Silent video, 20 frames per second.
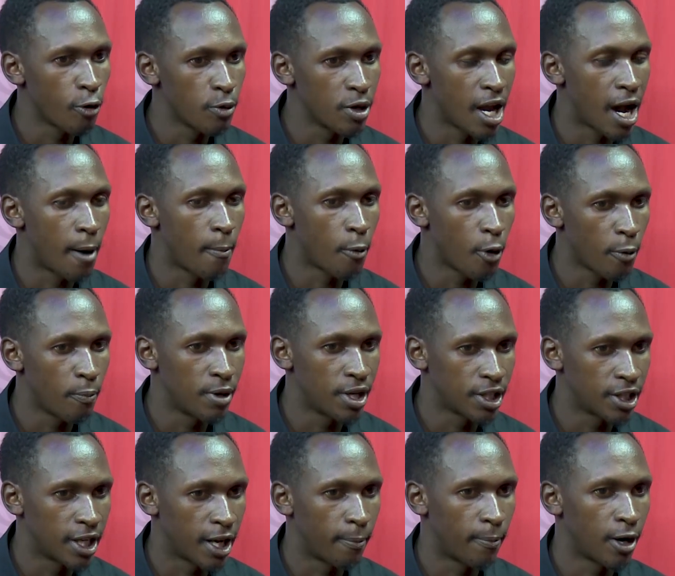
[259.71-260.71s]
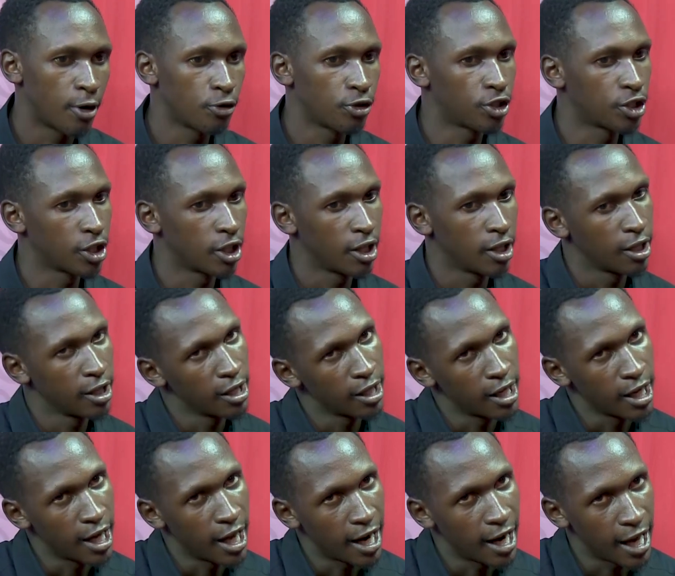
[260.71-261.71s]
are more based about
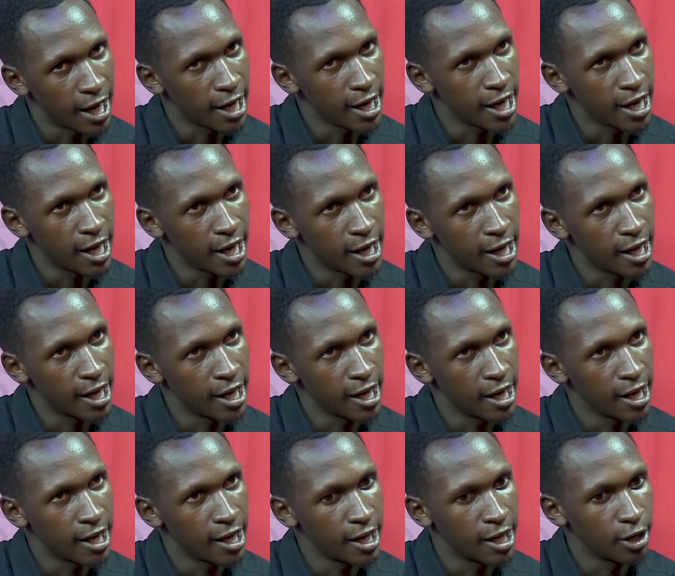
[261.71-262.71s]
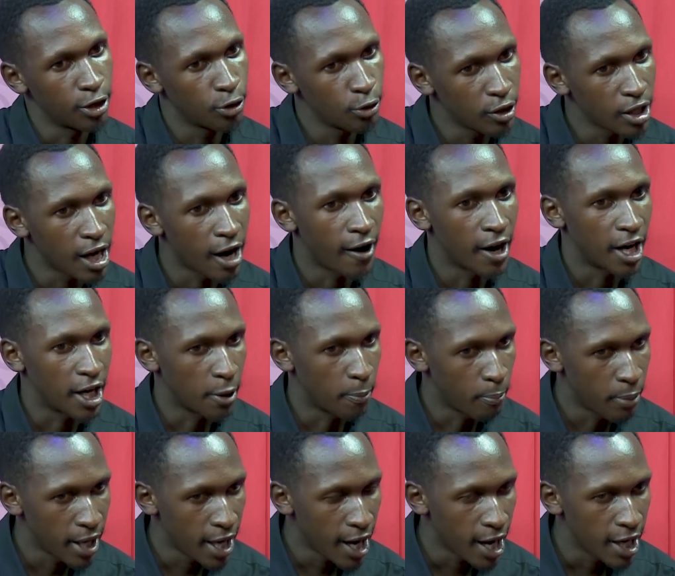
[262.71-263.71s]
doing our
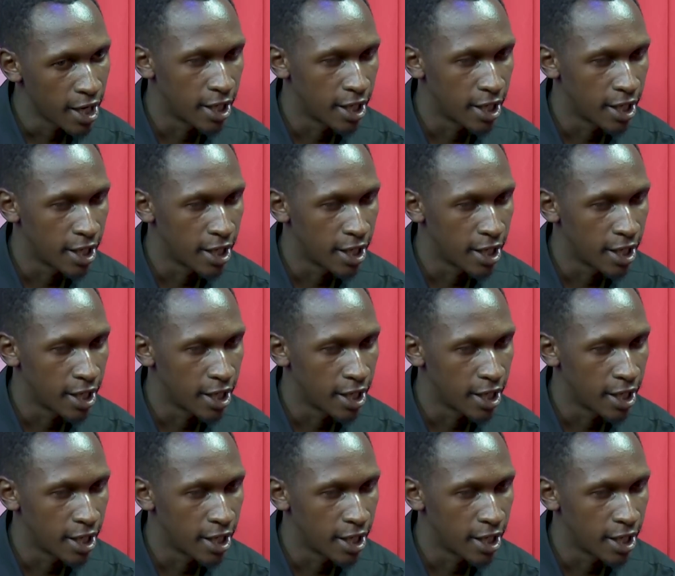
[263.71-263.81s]
repair